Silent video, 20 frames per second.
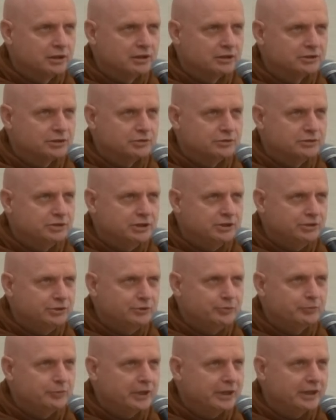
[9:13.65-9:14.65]
So did
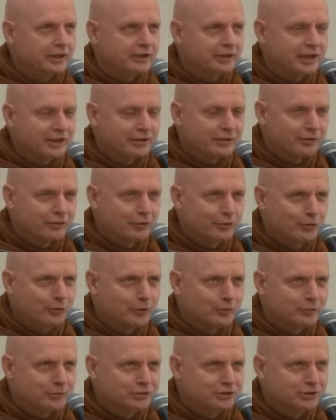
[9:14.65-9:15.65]
you make that
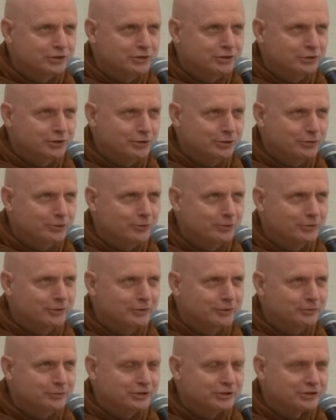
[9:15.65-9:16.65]
thought? Was it you
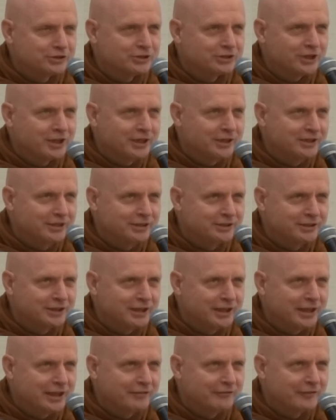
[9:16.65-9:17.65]
who decided to
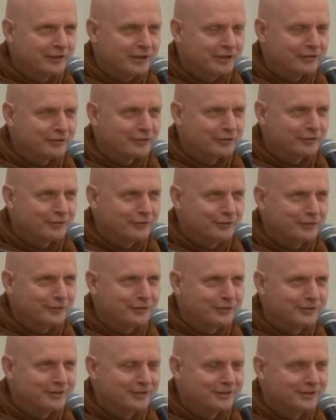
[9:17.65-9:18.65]
have that
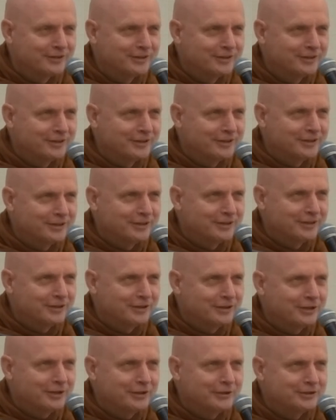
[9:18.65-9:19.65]
thought?
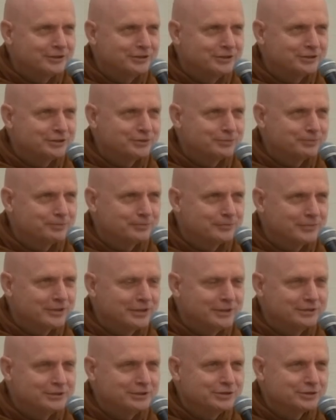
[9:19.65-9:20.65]
No, it
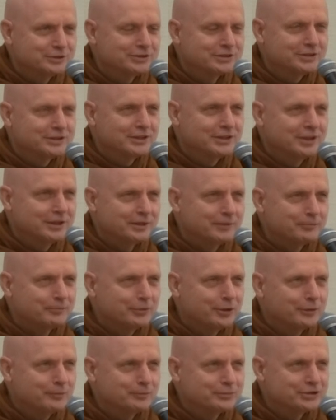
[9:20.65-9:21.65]
just
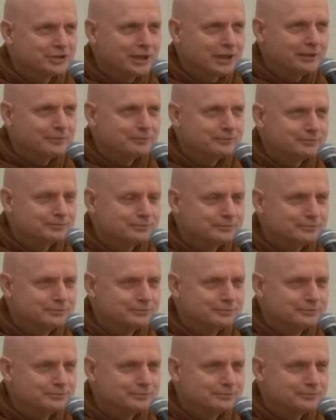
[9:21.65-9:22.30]
pops up.